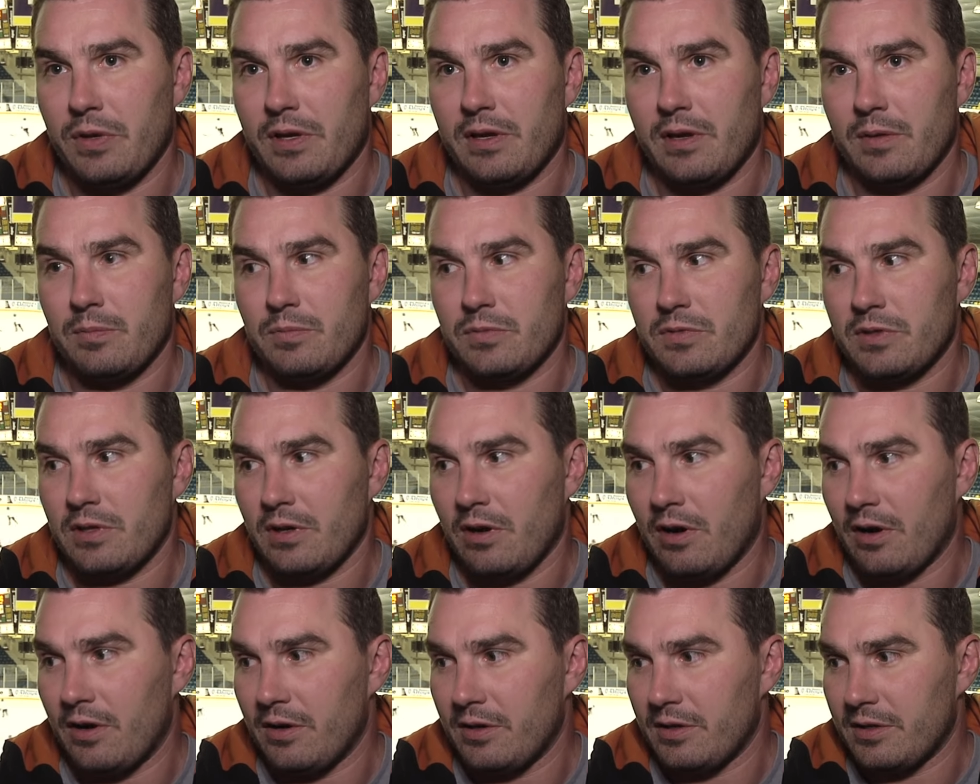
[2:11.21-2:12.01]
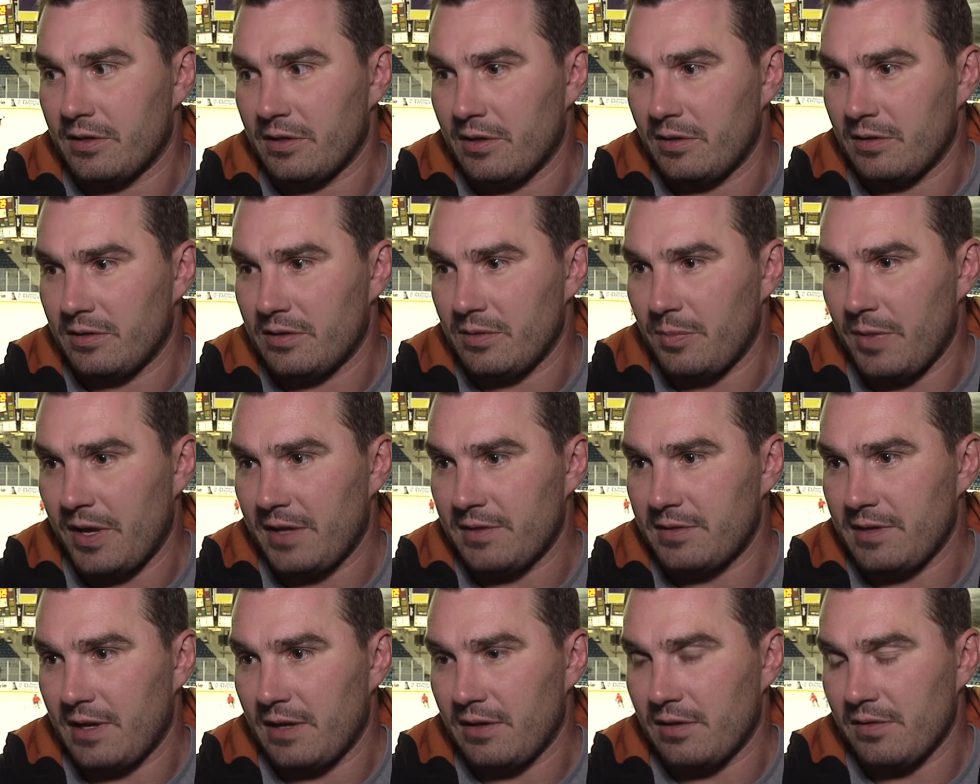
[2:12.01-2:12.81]
becomes harder to
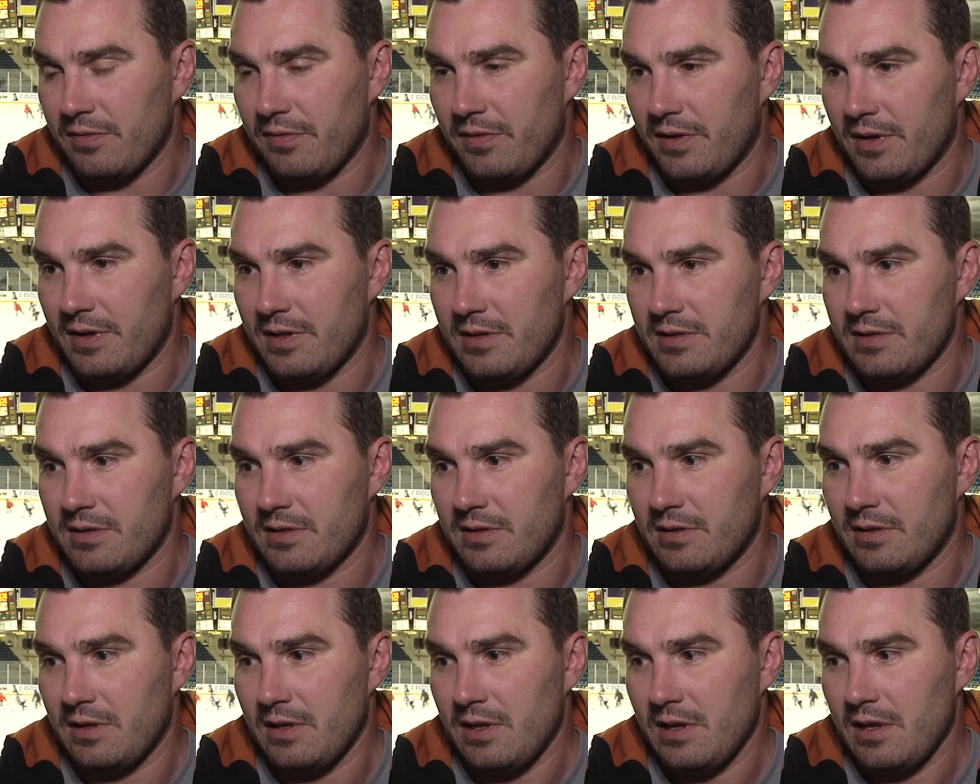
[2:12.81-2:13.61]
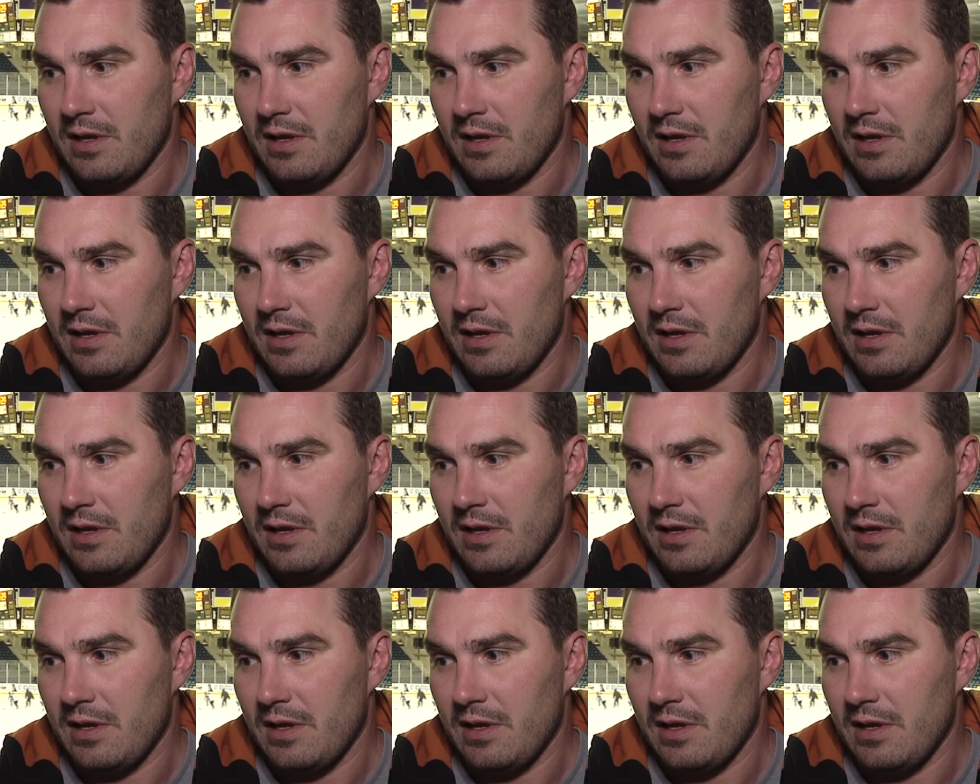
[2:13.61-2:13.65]
maintain your fitness, and